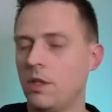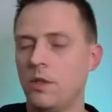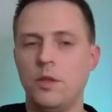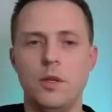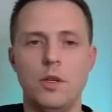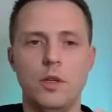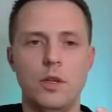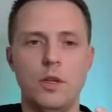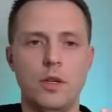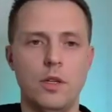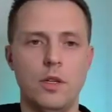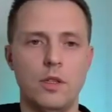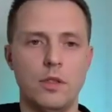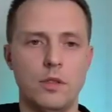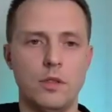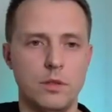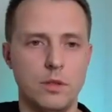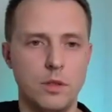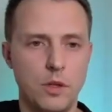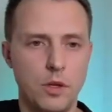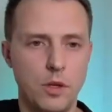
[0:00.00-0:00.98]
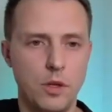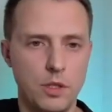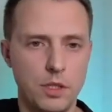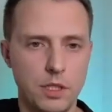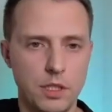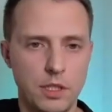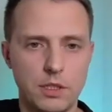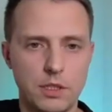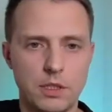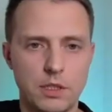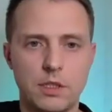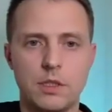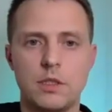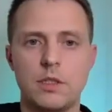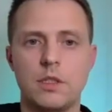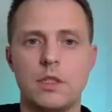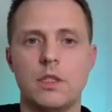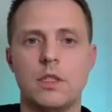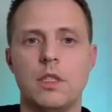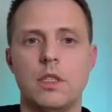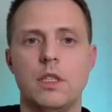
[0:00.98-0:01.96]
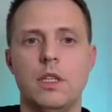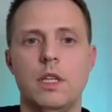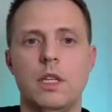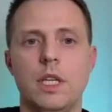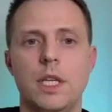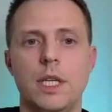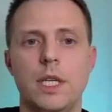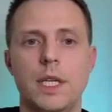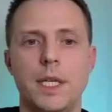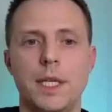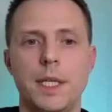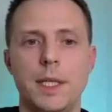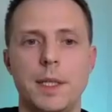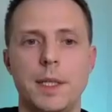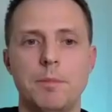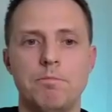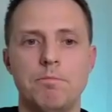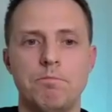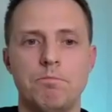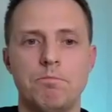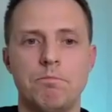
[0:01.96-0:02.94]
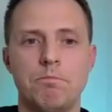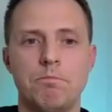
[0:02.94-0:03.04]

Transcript: your audience. Yeah,